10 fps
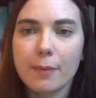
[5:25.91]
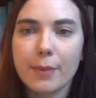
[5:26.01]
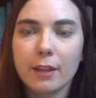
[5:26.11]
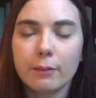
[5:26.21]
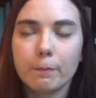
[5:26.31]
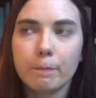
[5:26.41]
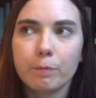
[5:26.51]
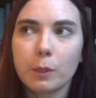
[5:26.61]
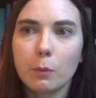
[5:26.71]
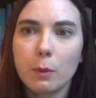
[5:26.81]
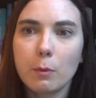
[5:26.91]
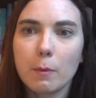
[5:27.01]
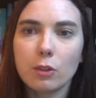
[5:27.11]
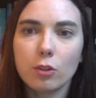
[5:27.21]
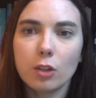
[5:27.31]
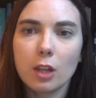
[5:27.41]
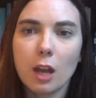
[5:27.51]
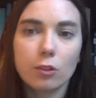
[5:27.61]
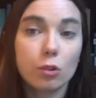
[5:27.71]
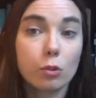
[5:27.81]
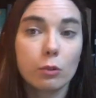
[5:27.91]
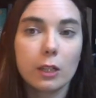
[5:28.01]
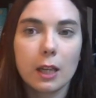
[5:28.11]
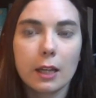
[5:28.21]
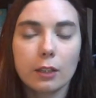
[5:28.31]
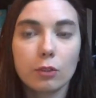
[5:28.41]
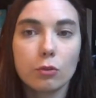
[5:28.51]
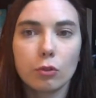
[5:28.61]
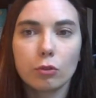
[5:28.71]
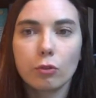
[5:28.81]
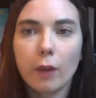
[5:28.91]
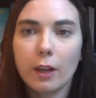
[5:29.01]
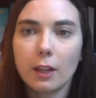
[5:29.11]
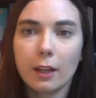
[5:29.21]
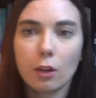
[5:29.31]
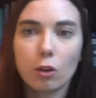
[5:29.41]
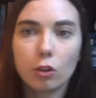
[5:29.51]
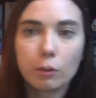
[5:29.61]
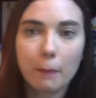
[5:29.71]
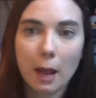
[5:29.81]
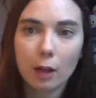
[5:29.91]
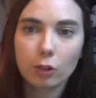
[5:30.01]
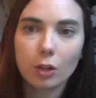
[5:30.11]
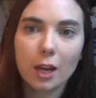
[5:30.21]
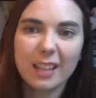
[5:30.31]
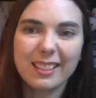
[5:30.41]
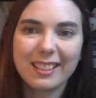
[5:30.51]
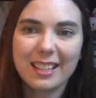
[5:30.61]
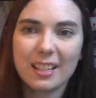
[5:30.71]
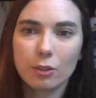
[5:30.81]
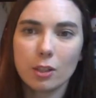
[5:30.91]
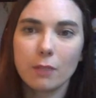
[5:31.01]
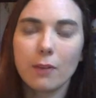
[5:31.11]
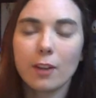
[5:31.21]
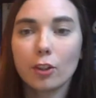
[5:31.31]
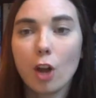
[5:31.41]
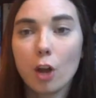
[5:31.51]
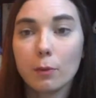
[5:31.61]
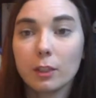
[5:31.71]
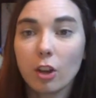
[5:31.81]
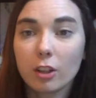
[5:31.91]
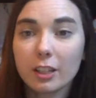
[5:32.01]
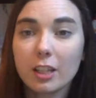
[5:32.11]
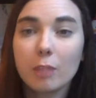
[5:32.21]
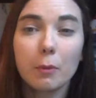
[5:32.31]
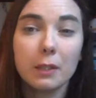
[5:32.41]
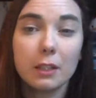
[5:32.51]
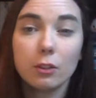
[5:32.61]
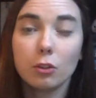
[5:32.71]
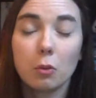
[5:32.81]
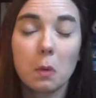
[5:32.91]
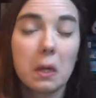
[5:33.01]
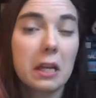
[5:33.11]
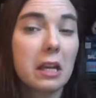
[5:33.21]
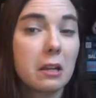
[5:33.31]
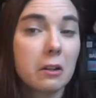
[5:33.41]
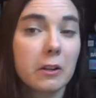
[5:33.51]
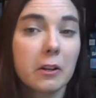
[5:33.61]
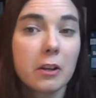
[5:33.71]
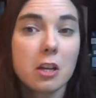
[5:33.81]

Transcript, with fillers: And then we were meant to, as the storyline goes on, try to like backtrack into the history to find out how we'd got here, but we didn't know where here